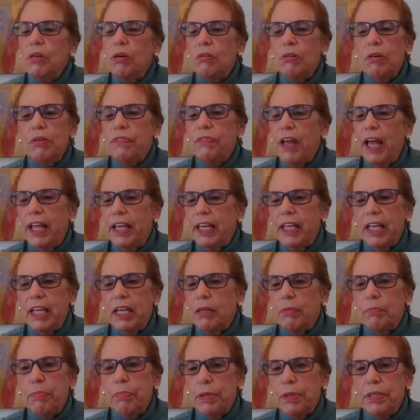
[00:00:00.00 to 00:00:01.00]
know of
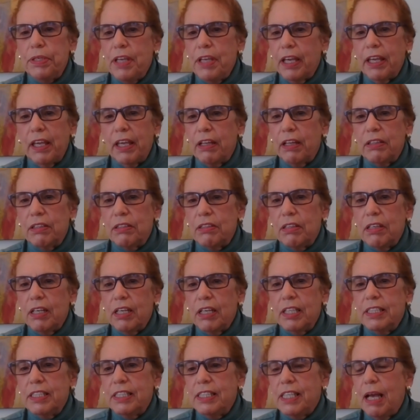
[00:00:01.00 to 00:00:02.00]
any in particular,
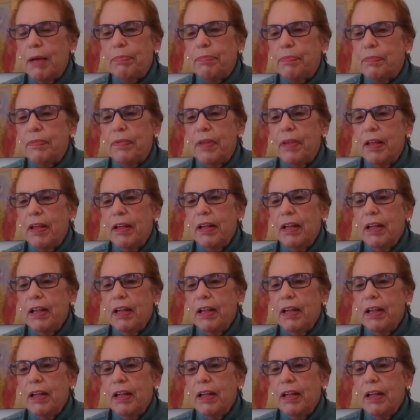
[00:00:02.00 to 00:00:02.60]
except